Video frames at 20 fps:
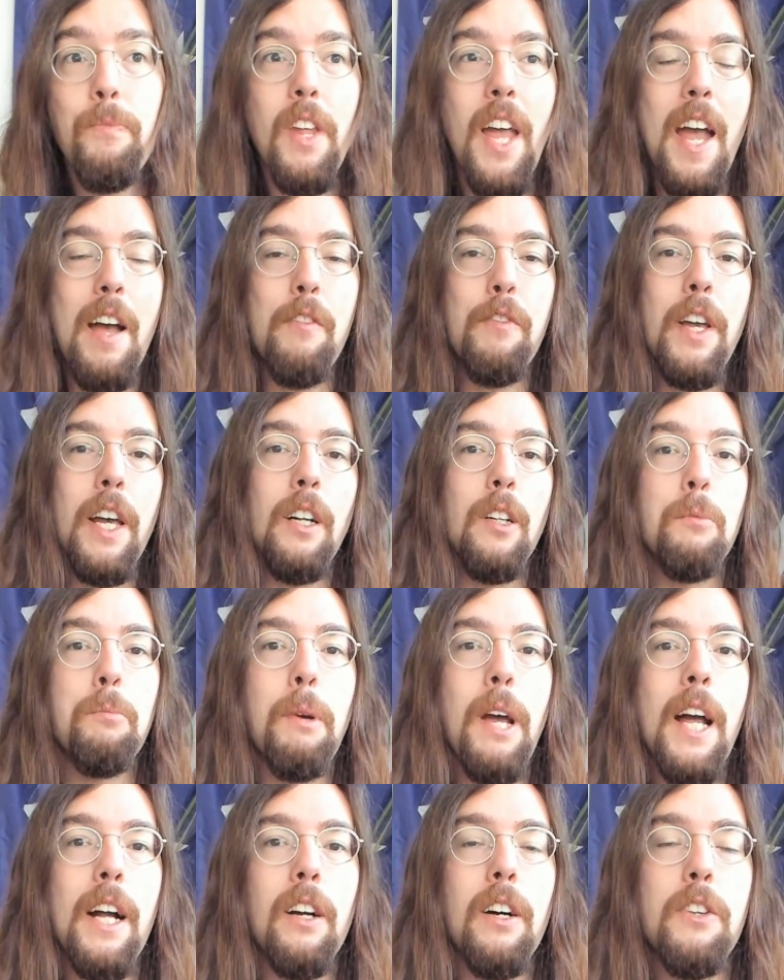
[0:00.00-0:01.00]
have held
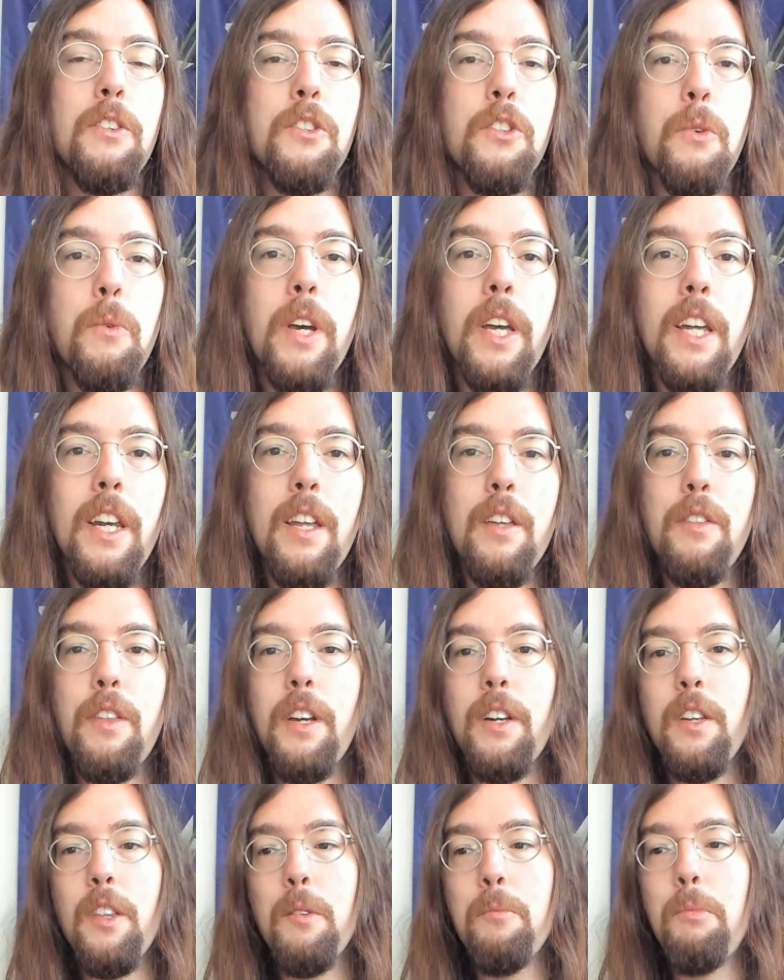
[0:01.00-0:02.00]
back on doing
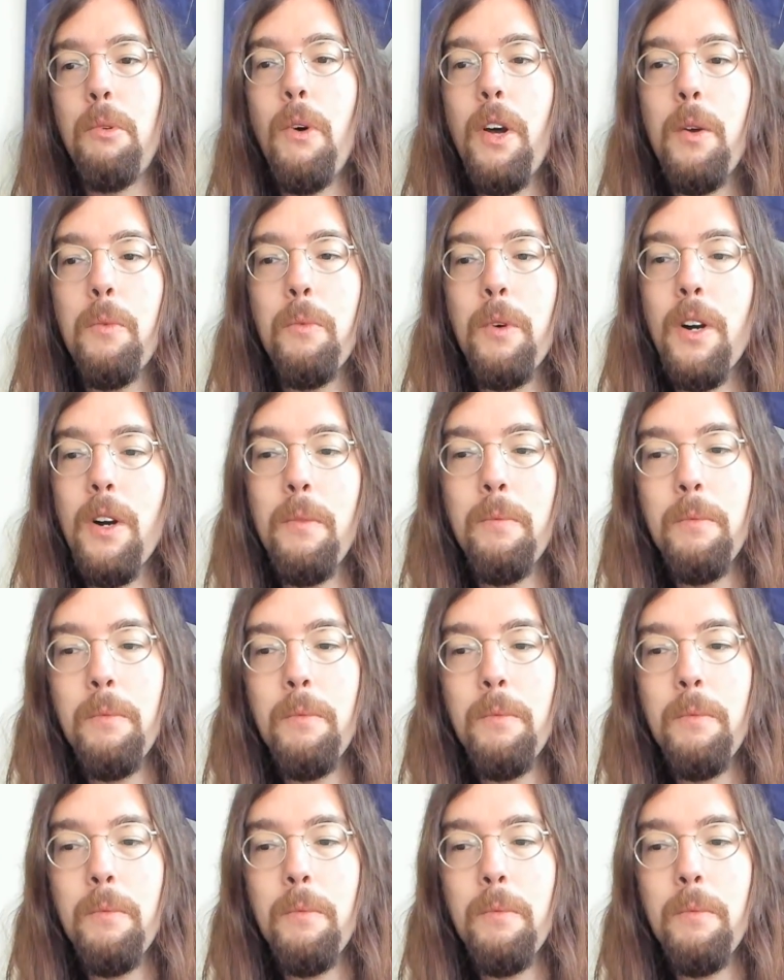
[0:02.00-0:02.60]
anything to the point where